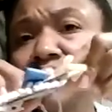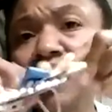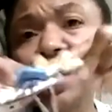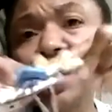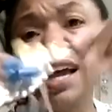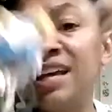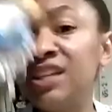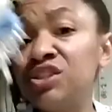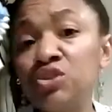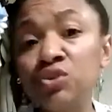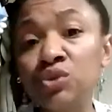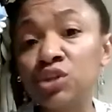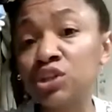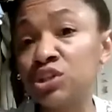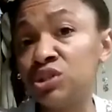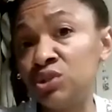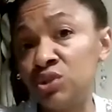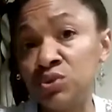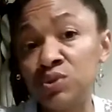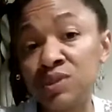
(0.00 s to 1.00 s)
And you could
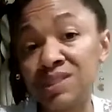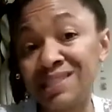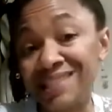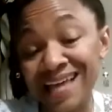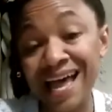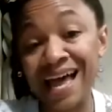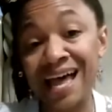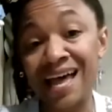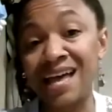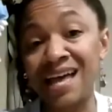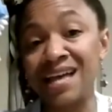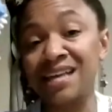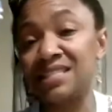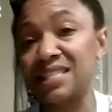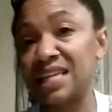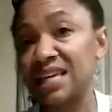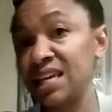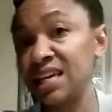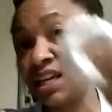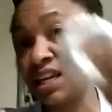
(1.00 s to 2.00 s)
use that as
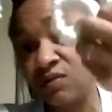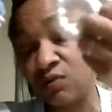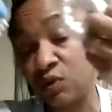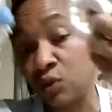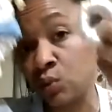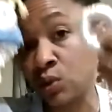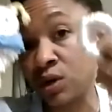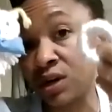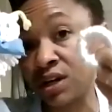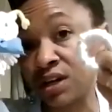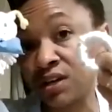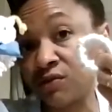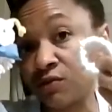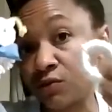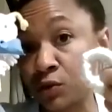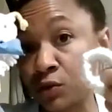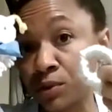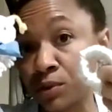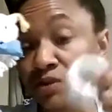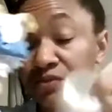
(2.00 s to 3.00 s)
the head if you want a
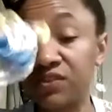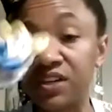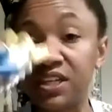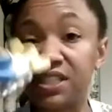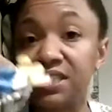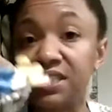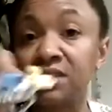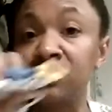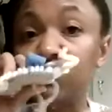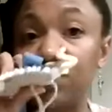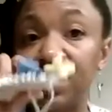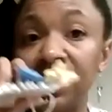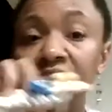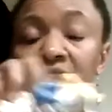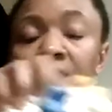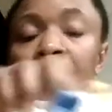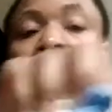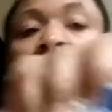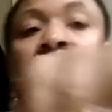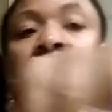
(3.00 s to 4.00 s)
forward-facing
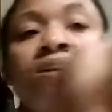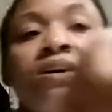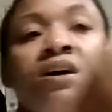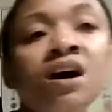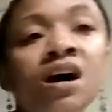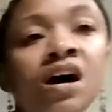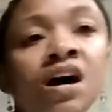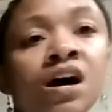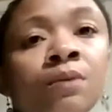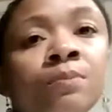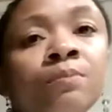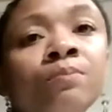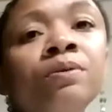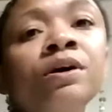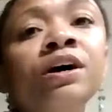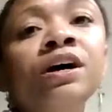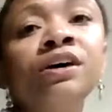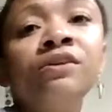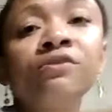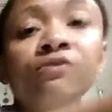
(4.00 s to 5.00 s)
ram.
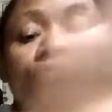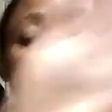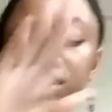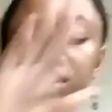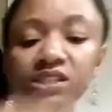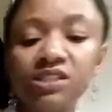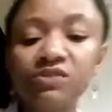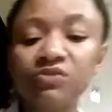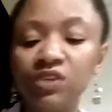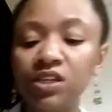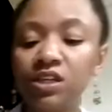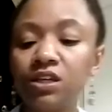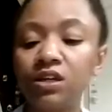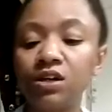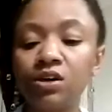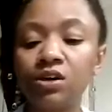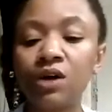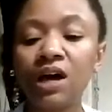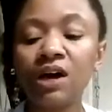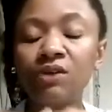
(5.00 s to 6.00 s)
But for this
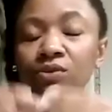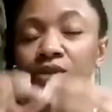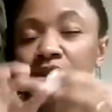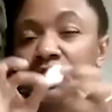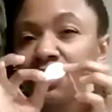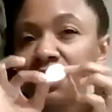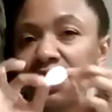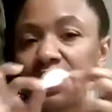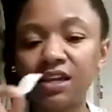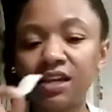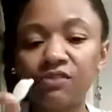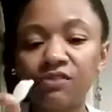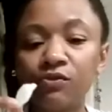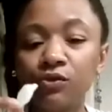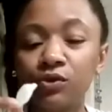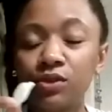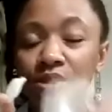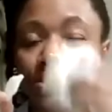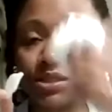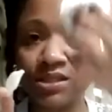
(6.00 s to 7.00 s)
video, I really like, for
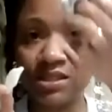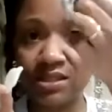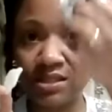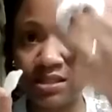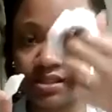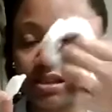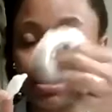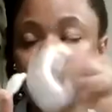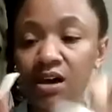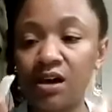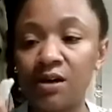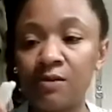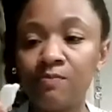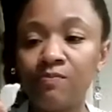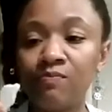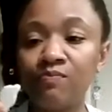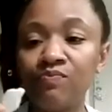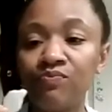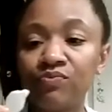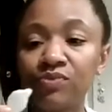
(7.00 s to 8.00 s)
this,
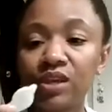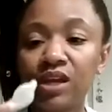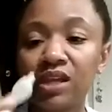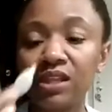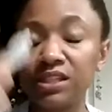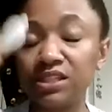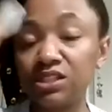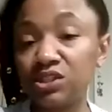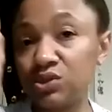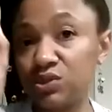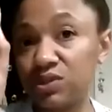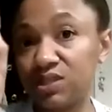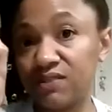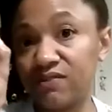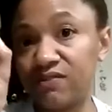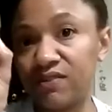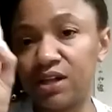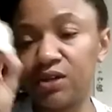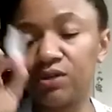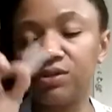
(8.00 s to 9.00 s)
I like to use the
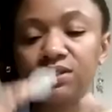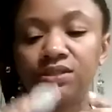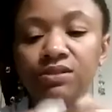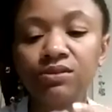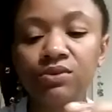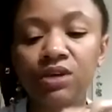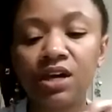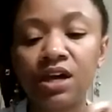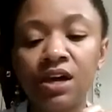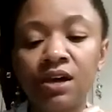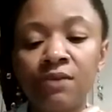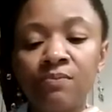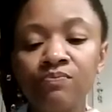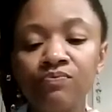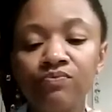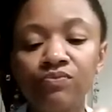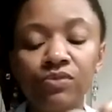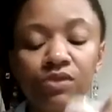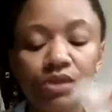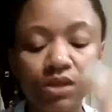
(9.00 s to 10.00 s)
felt, okay?
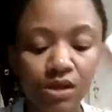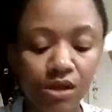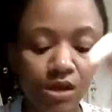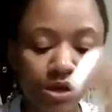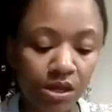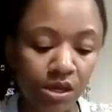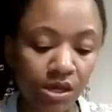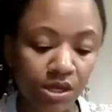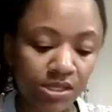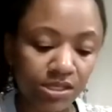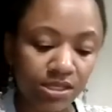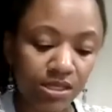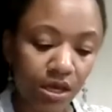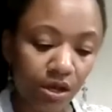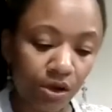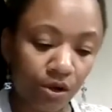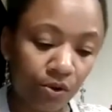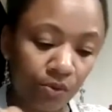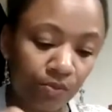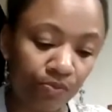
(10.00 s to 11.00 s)

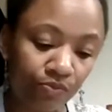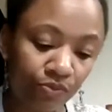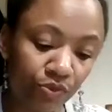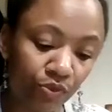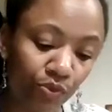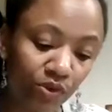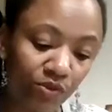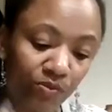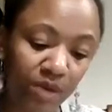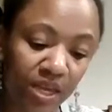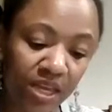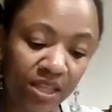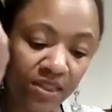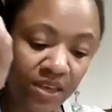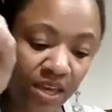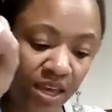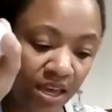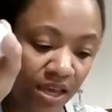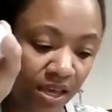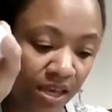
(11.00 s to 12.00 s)
So we've made
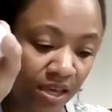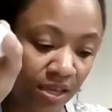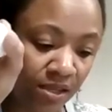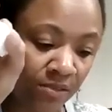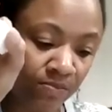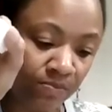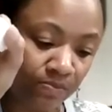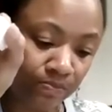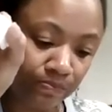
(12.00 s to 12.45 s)
the head.